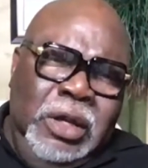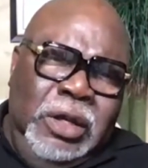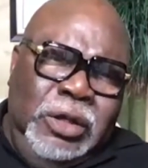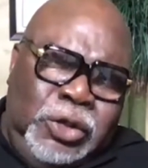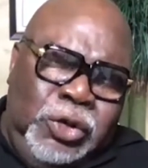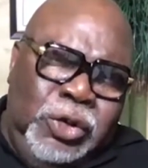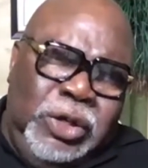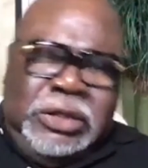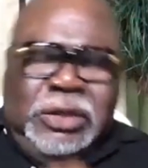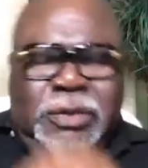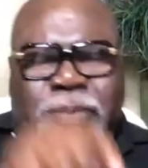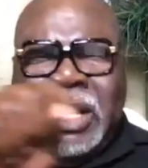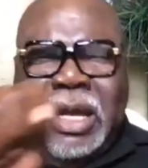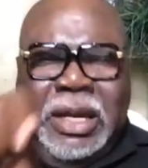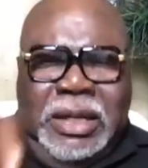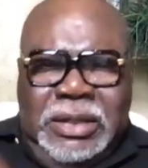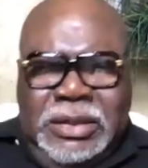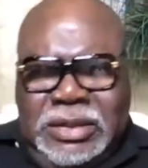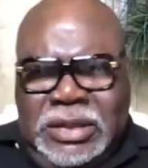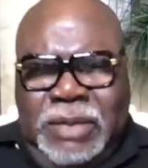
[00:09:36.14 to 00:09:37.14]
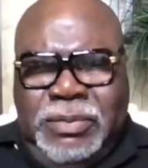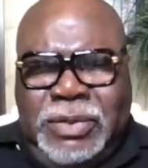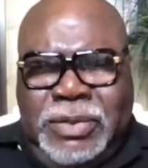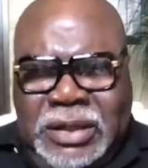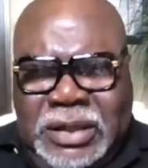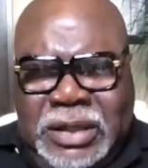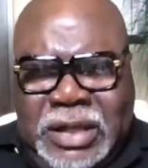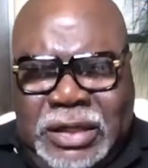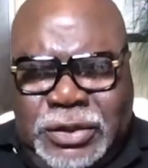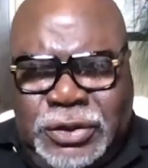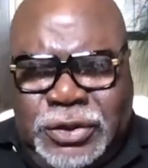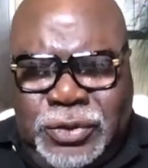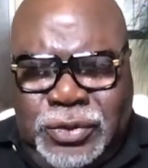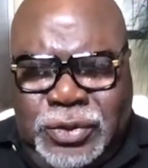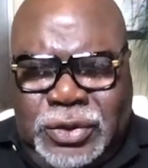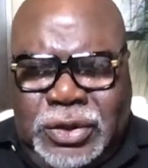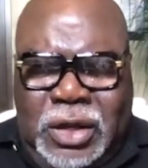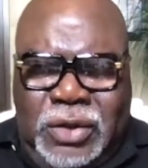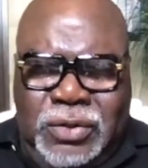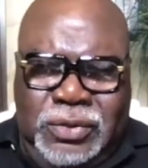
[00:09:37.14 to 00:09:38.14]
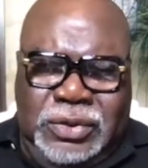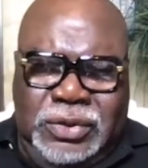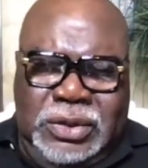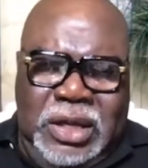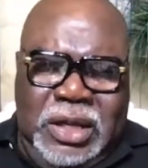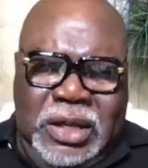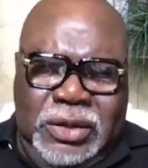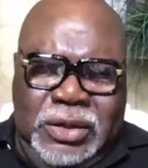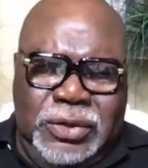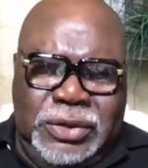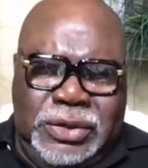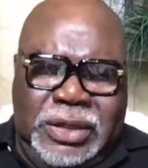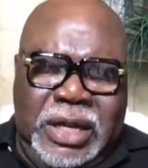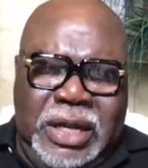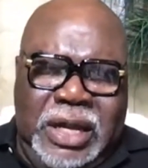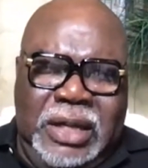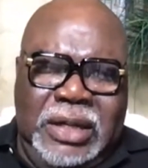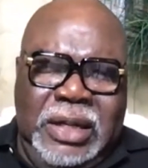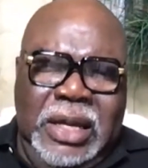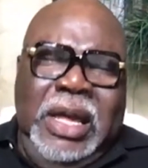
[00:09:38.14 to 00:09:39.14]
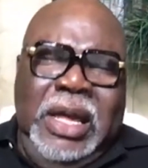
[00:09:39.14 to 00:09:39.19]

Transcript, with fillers: to explain something that you don't understand.